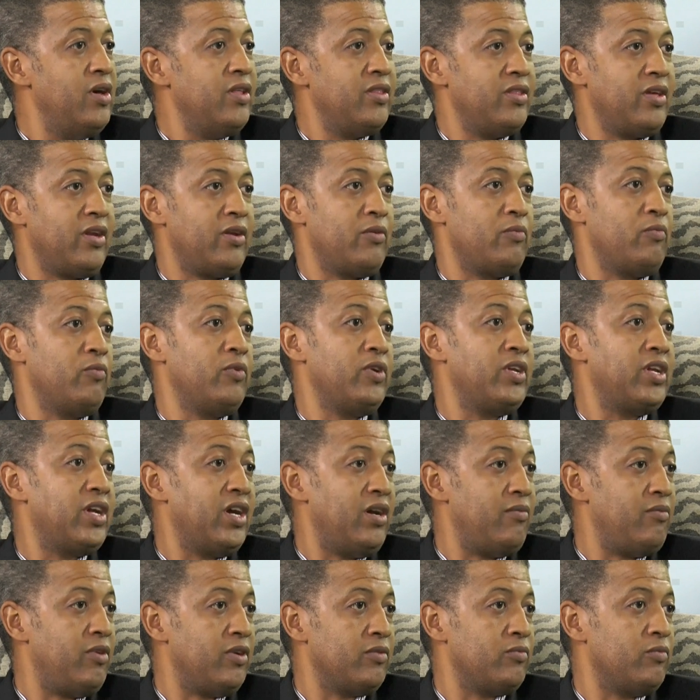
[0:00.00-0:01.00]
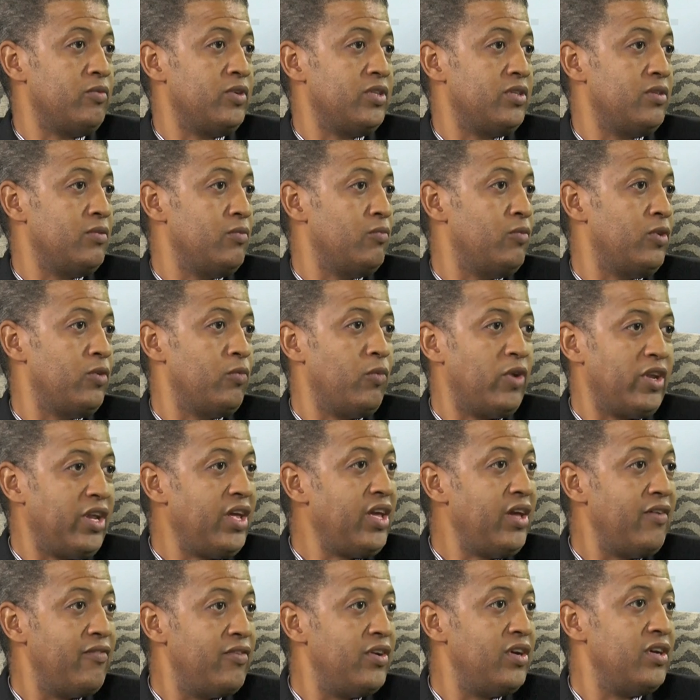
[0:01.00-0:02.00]
that it would come out with
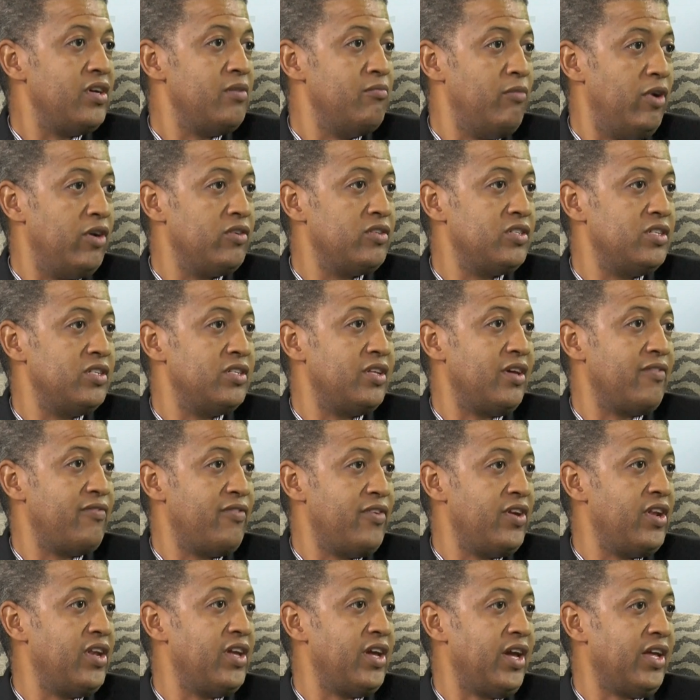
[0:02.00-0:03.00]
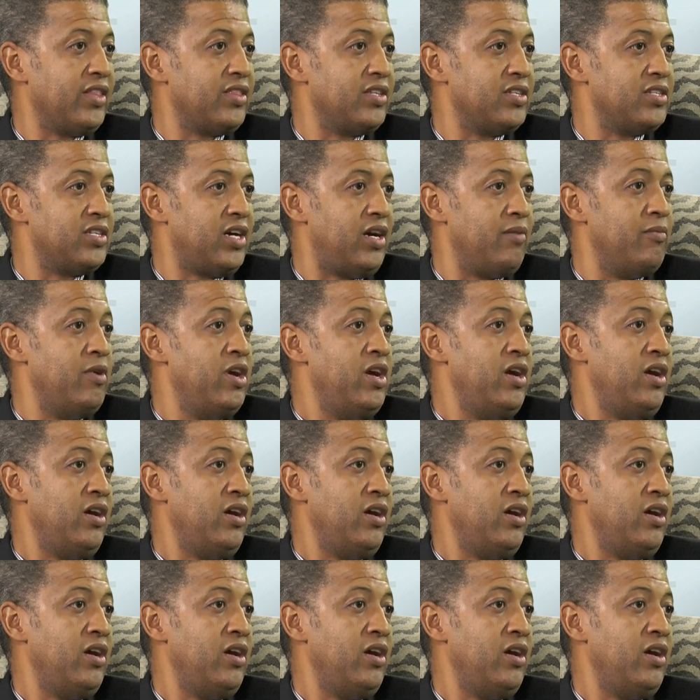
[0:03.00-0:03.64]
whatever emotion they're feeling at the time.